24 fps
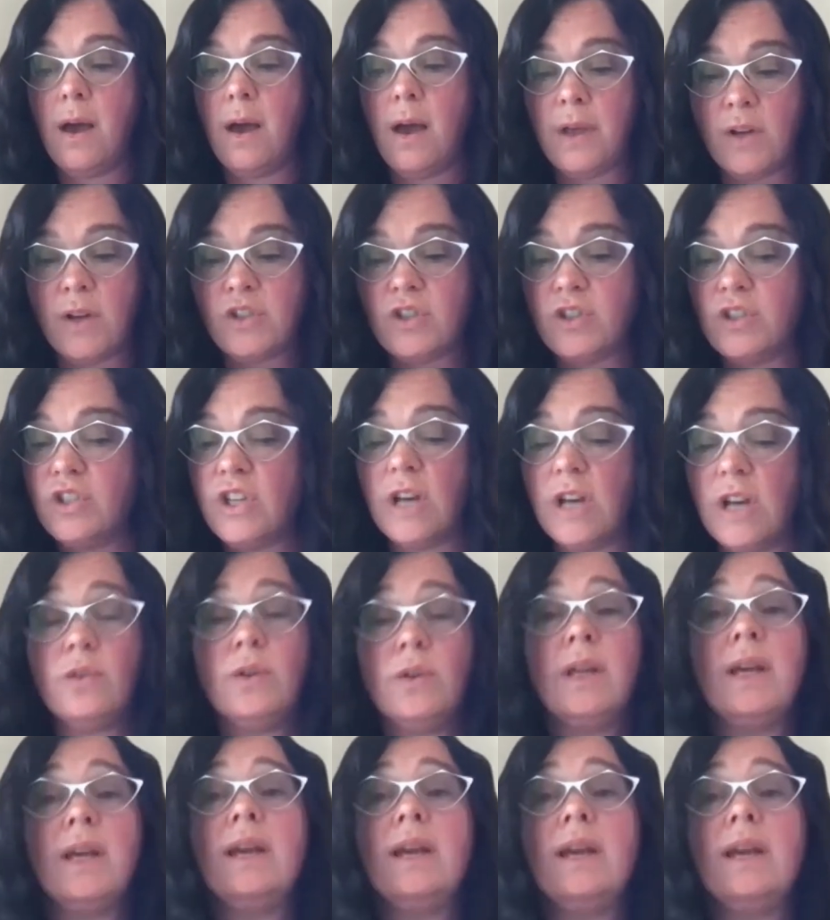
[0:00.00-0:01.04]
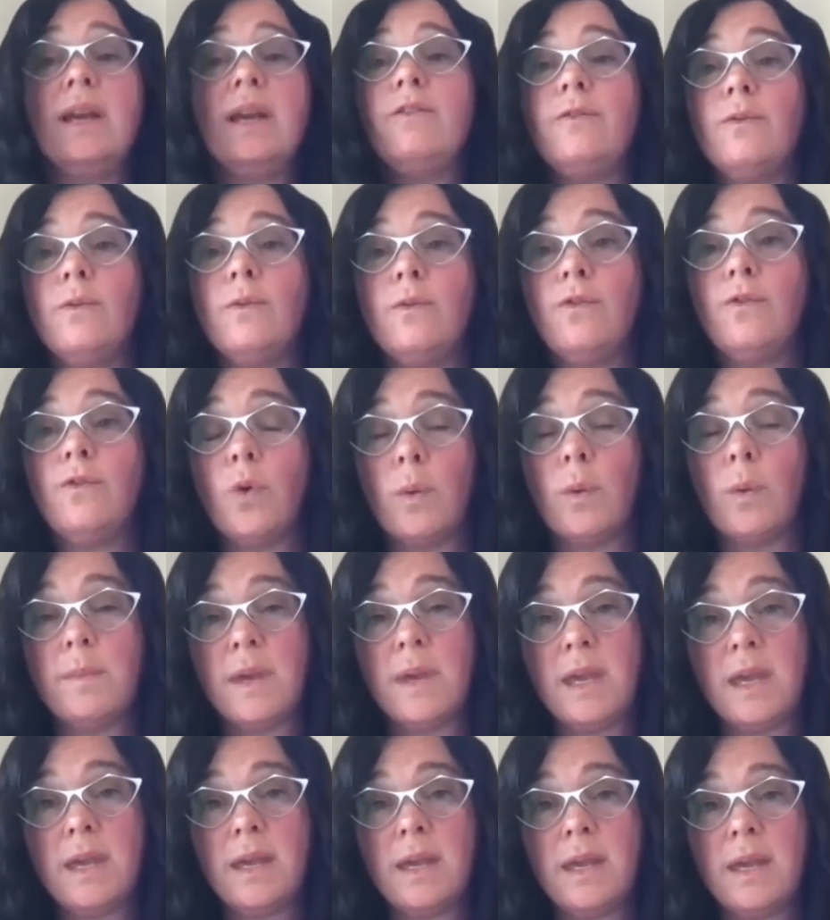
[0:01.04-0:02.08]
The questions generally,
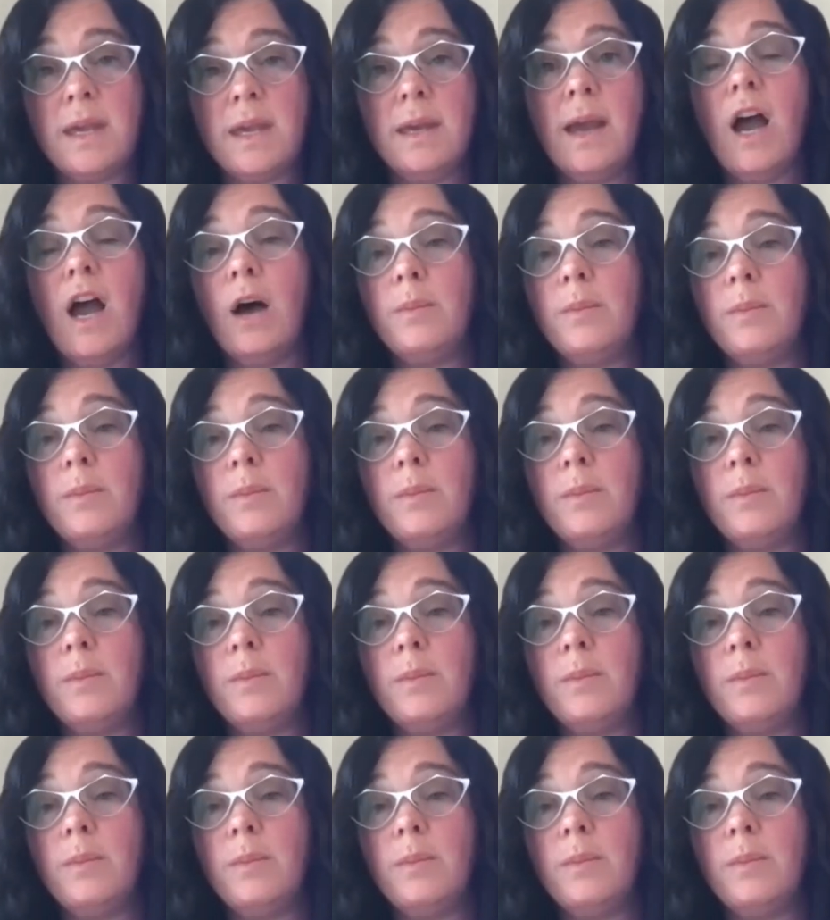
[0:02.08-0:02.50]
for me,